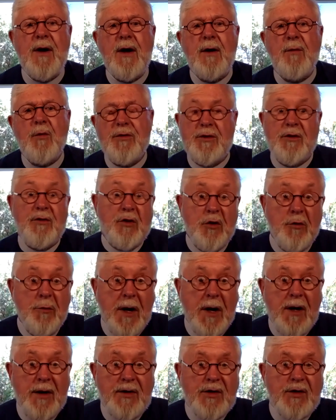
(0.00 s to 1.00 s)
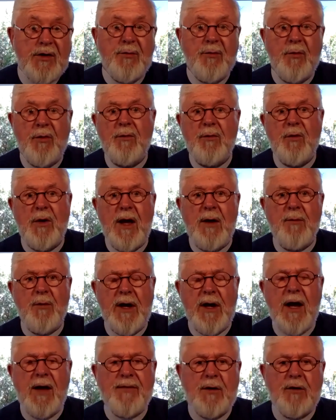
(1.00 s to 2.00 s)
Was it too much? Have we
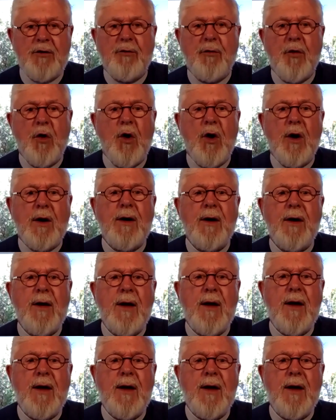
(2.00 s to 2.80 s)
got this wrong?